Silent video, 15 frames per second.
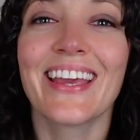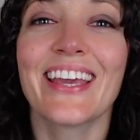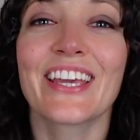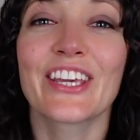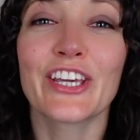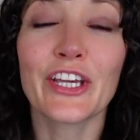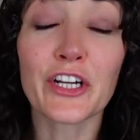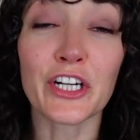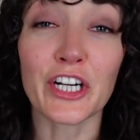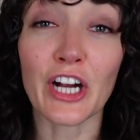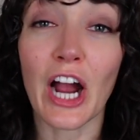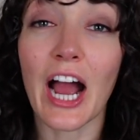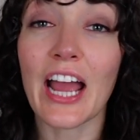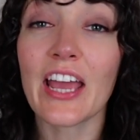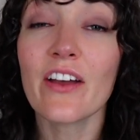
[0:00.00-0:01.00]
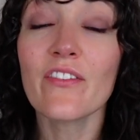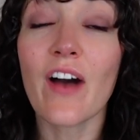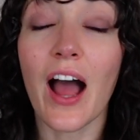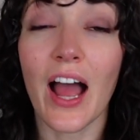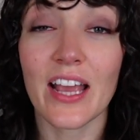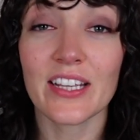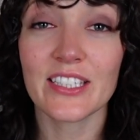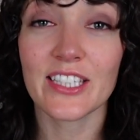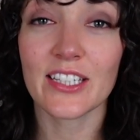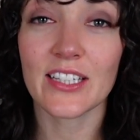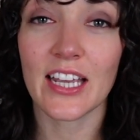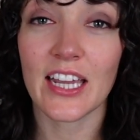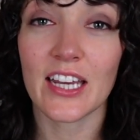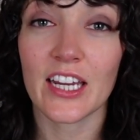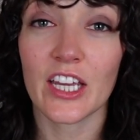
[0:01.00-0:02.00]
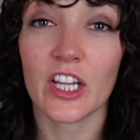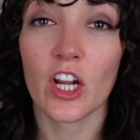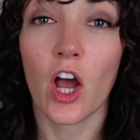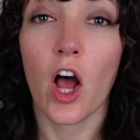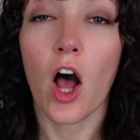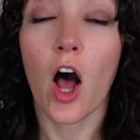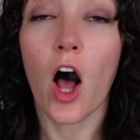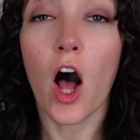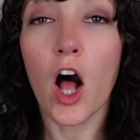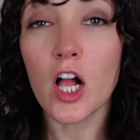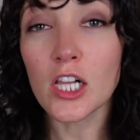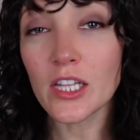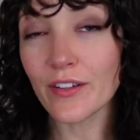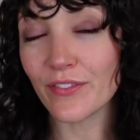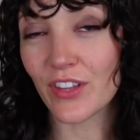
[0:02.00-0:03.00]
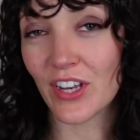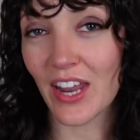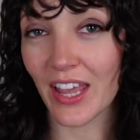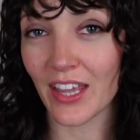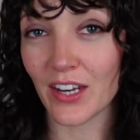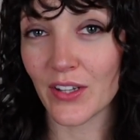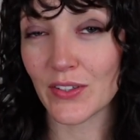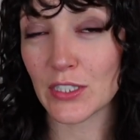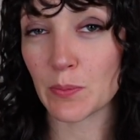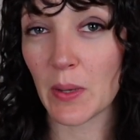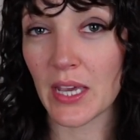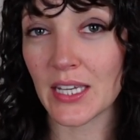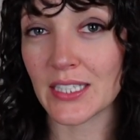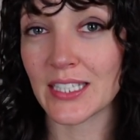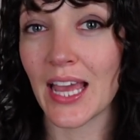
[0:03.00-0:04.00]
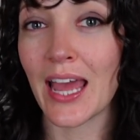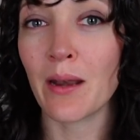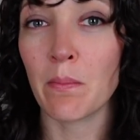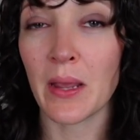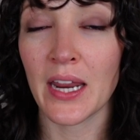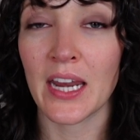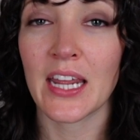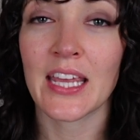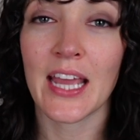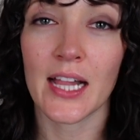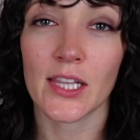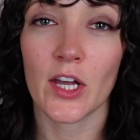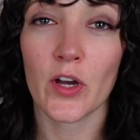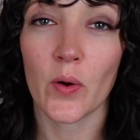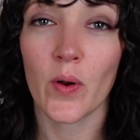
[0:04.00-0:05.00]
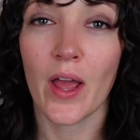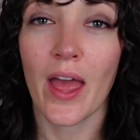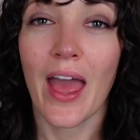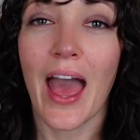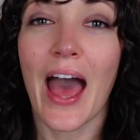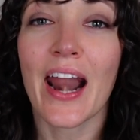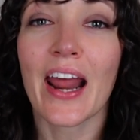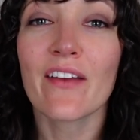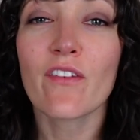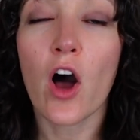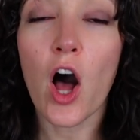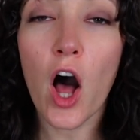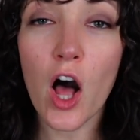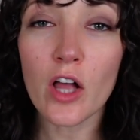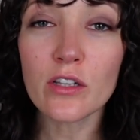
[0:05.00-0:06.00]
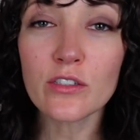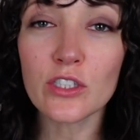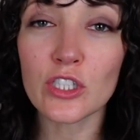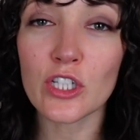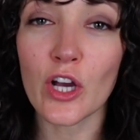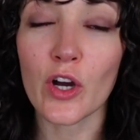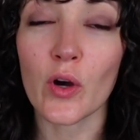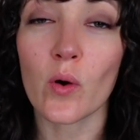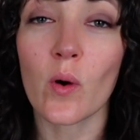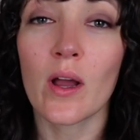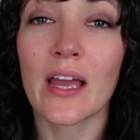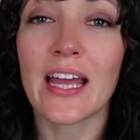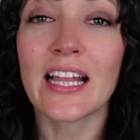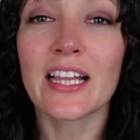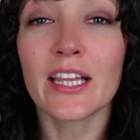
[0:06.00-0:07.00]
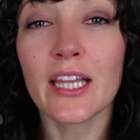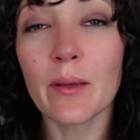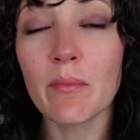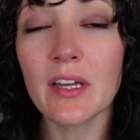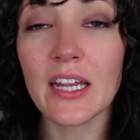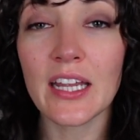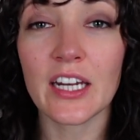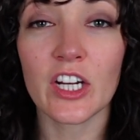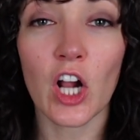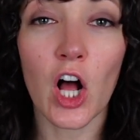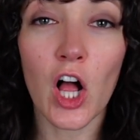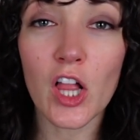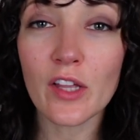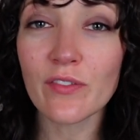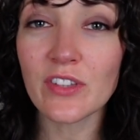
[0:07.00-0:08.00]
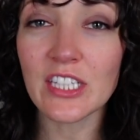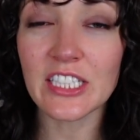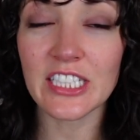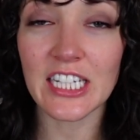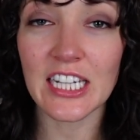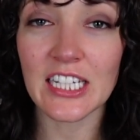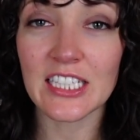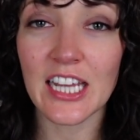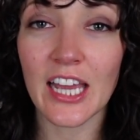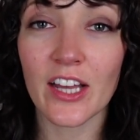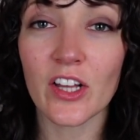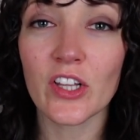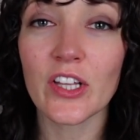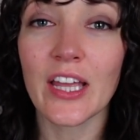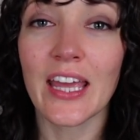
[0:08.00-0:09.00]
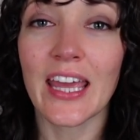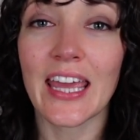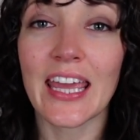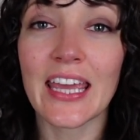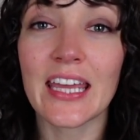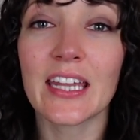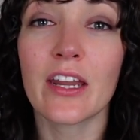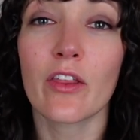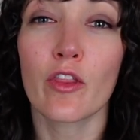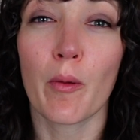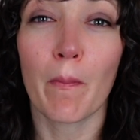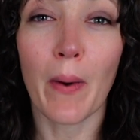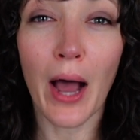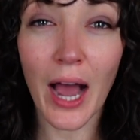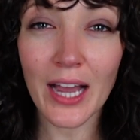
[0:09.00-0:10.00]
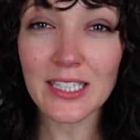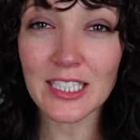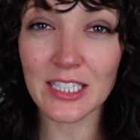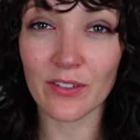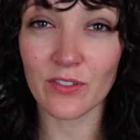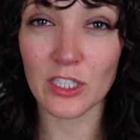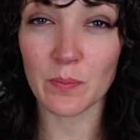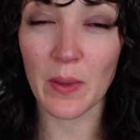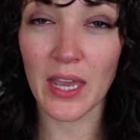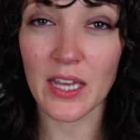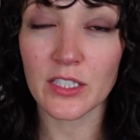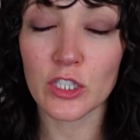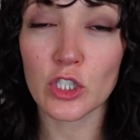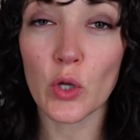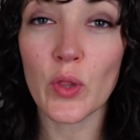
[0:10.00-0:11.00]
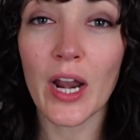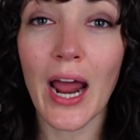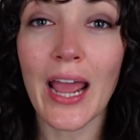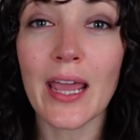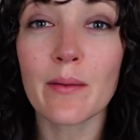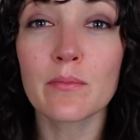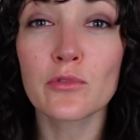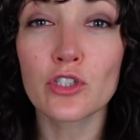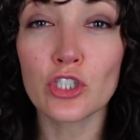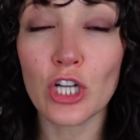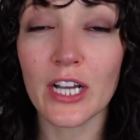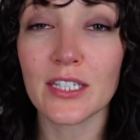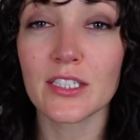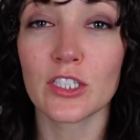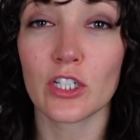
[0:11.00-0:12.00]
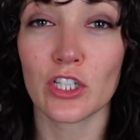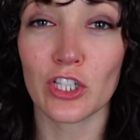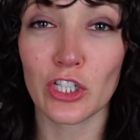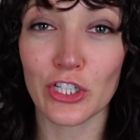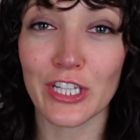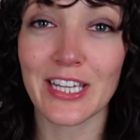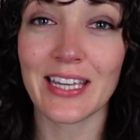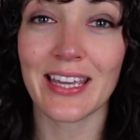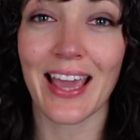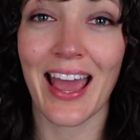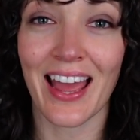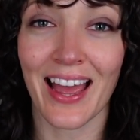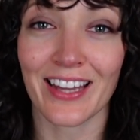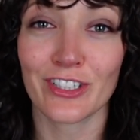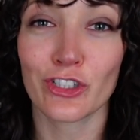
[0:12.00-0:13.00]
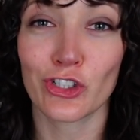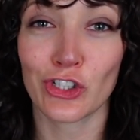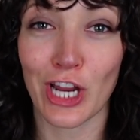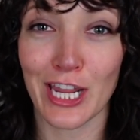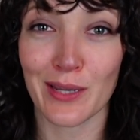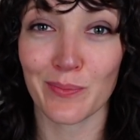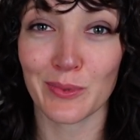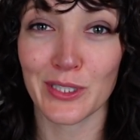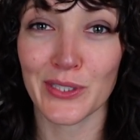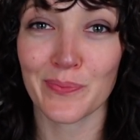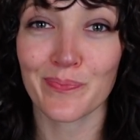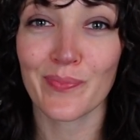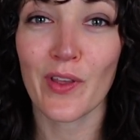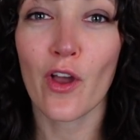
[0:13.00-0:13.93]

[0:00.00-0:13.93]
Here, I have isolated all of the negative space and made it yellow. And I've also eliminated all of the detail in the positive space so that I am just looking at shapes.